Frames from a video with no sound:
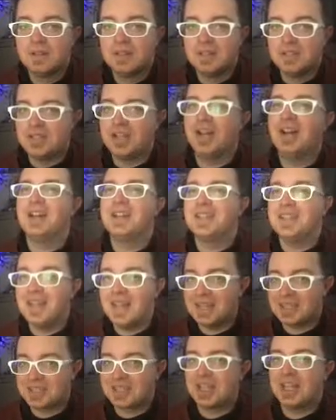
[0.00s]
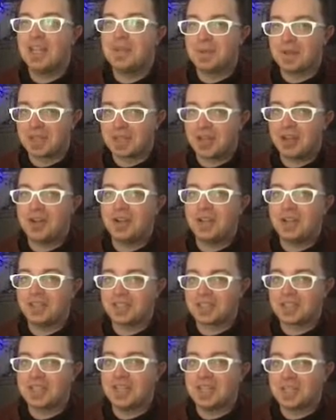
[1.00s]
John, yes, I have been carrying the
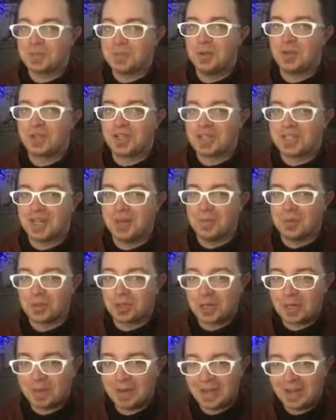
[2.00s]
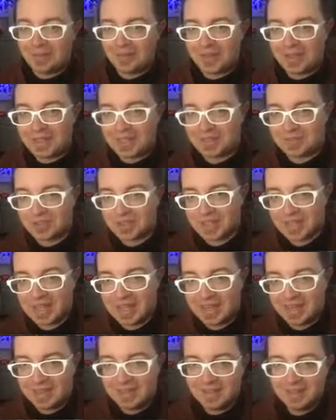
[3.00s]
Stay Spooky tumbler around. Thank you for
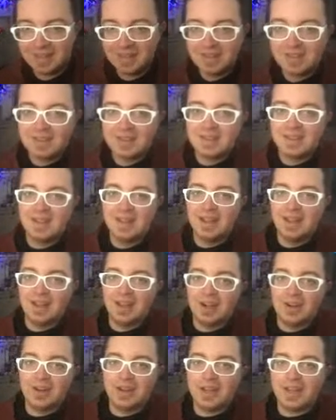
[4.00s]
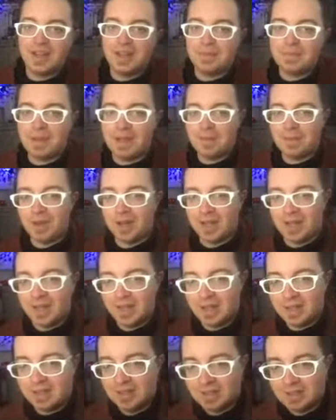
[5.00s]
that. Hey, Larry. Hey,
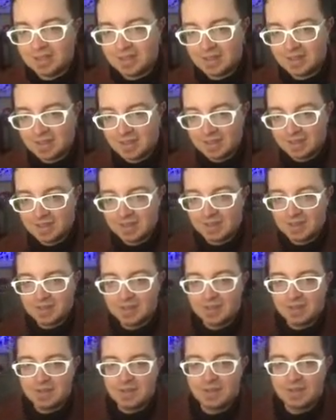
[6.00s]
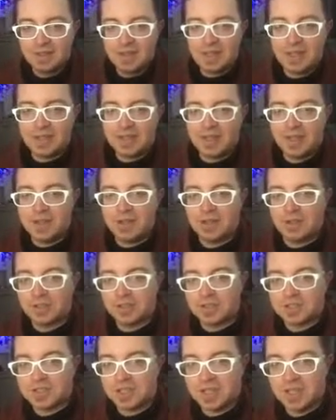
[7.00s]
Pamela. Hey, Daniel. Good
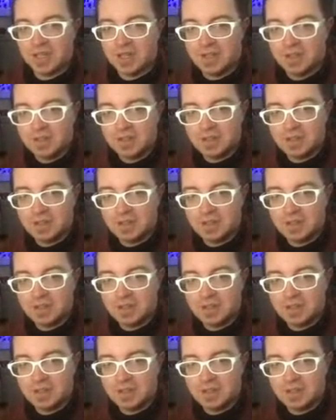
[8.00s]
to see you.